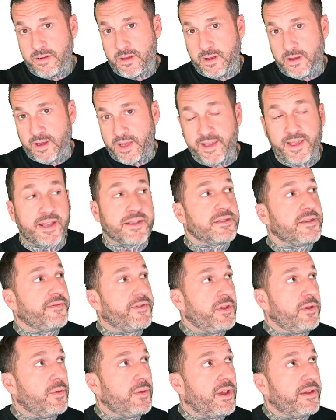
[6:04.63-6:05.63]
Uh, I guess
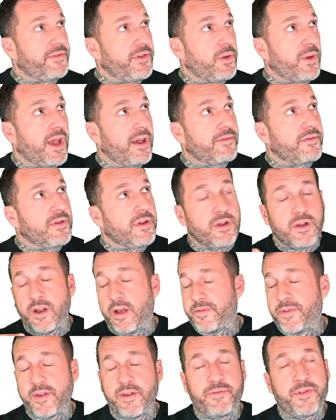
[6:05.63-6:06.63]
if you, if you have
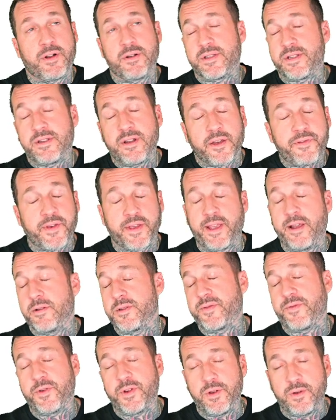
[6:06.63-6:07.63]
nothing, if there's nothing
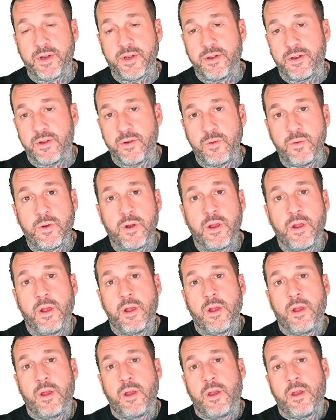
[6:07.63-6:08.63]
else for you to do,
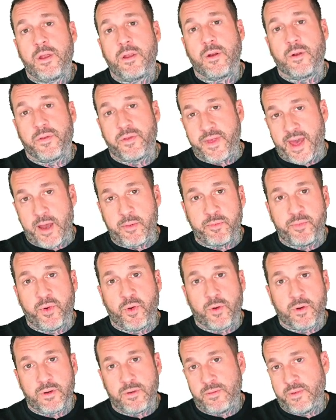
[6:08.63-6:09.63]
you're that
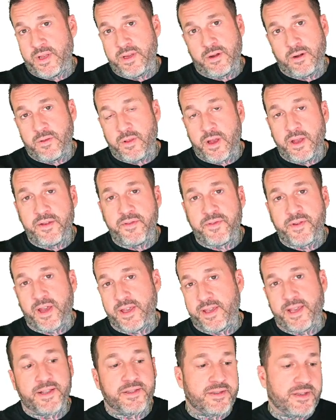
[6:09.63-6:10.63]
bored in your life,
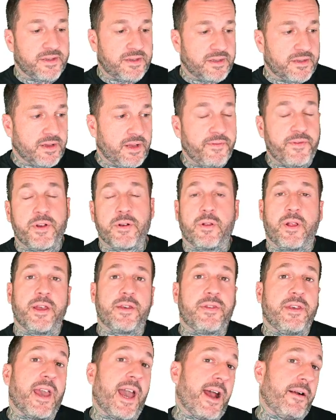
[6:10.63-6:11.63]
I guess this is, if you're
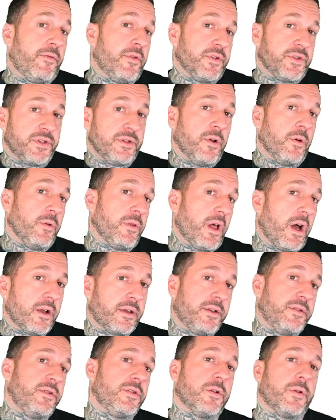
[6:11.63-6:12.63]
like the average
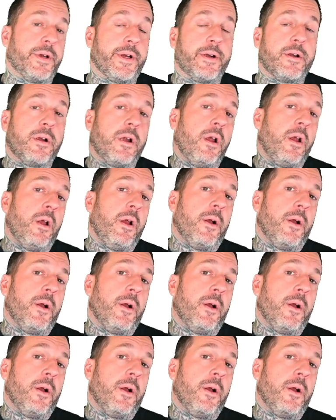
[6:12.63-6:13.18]
no-lock enjoyer,